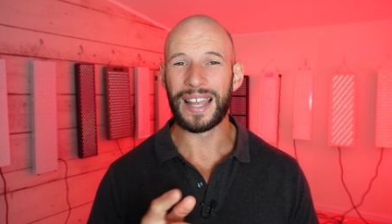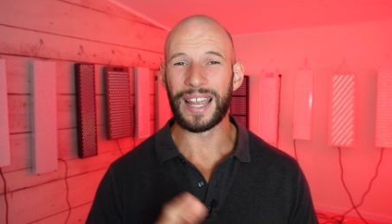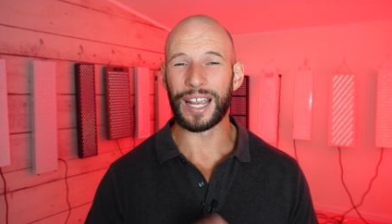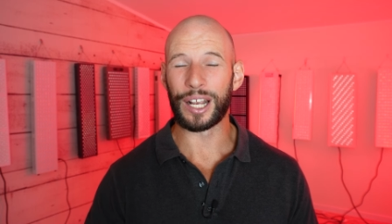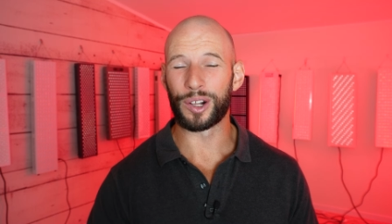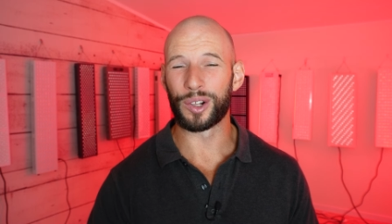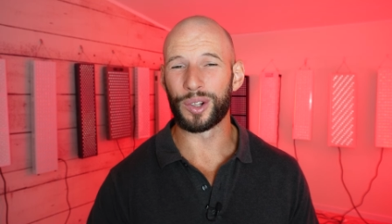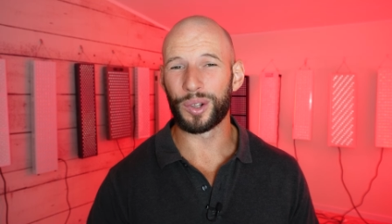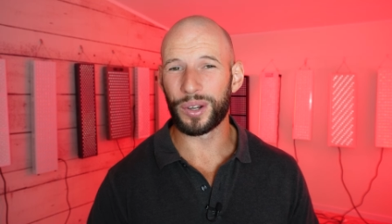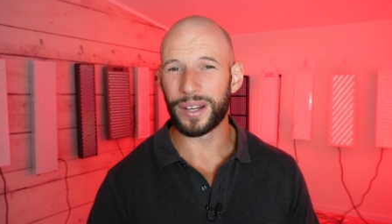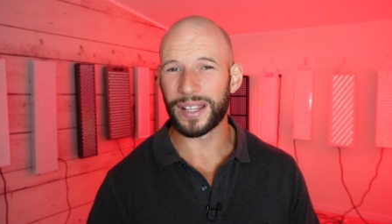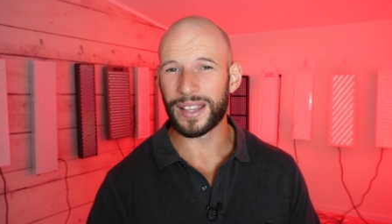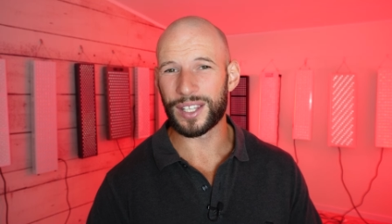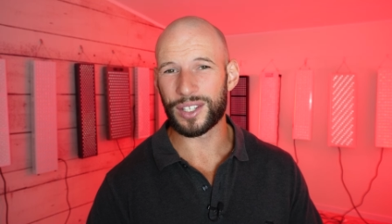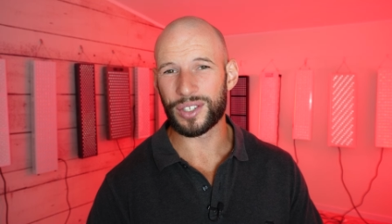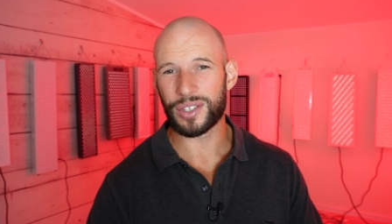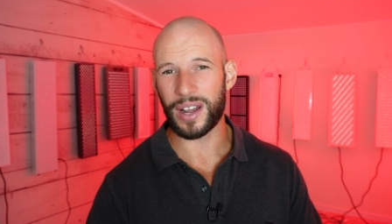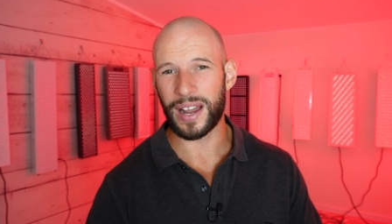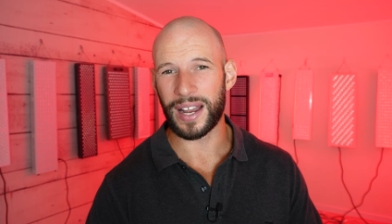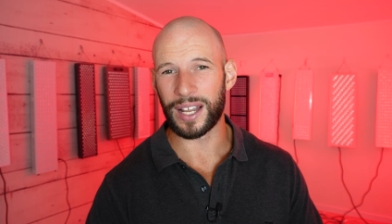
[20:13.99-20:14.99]
including the
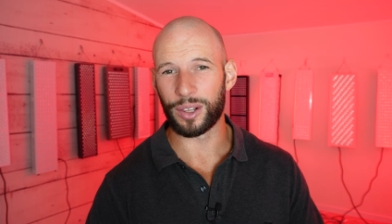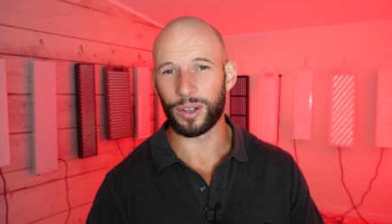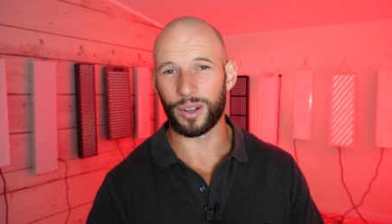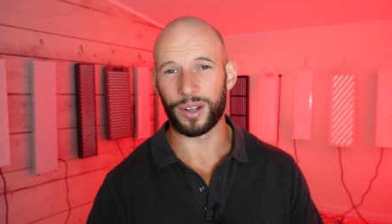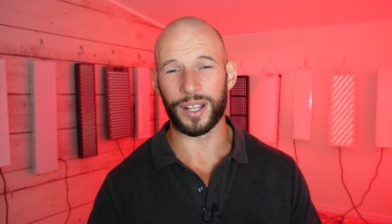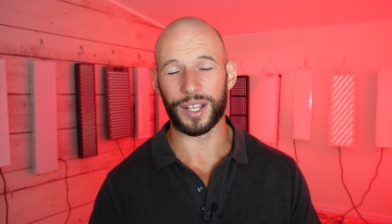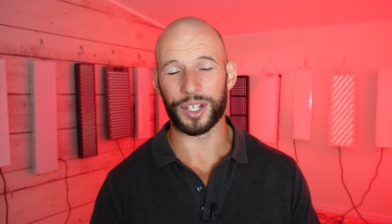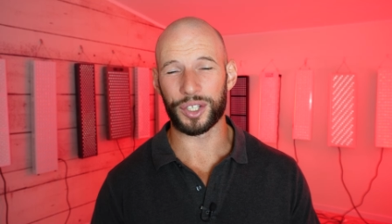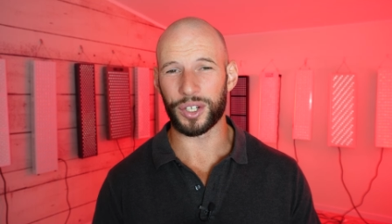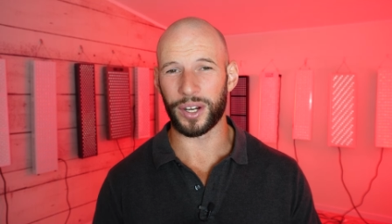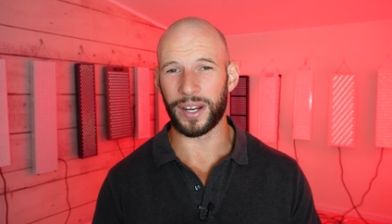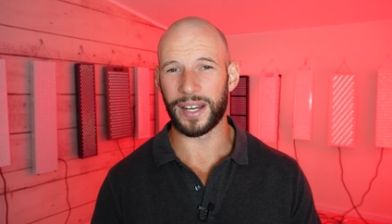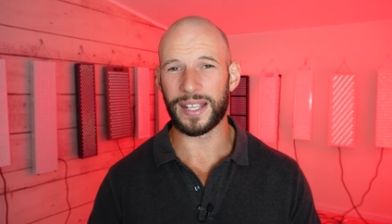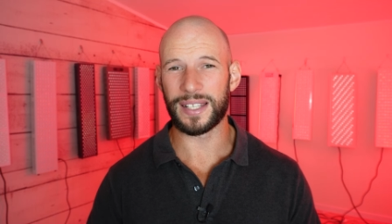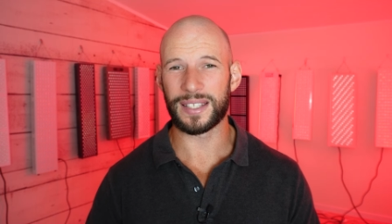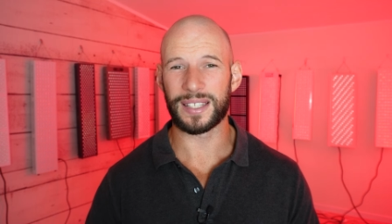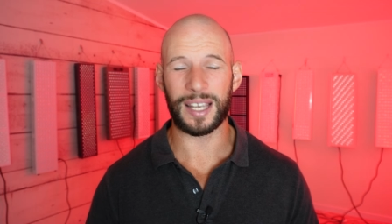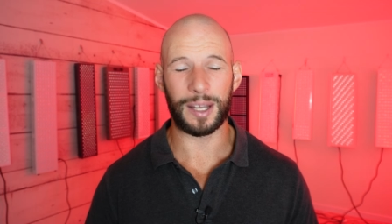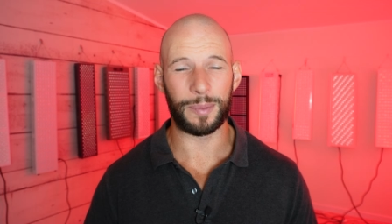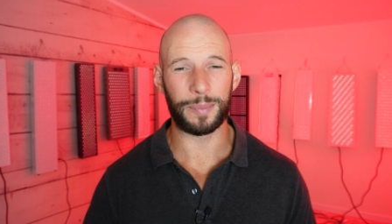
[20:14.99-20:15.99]
Scienlodic
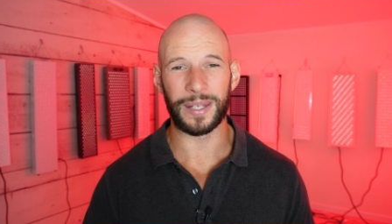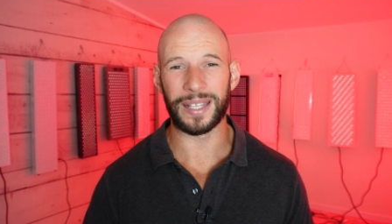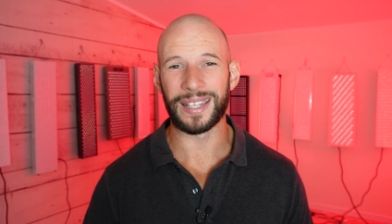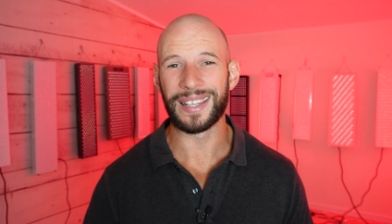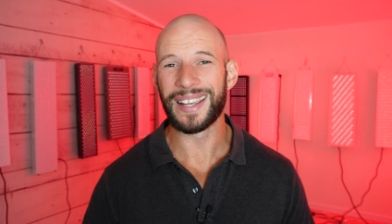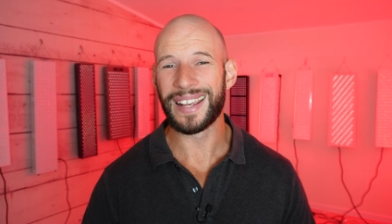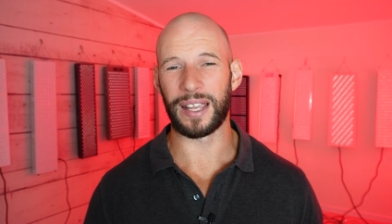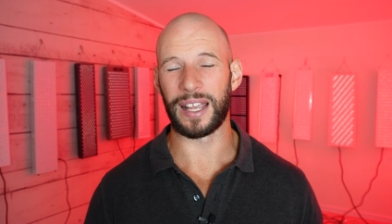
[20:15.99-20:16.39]
Chinese company,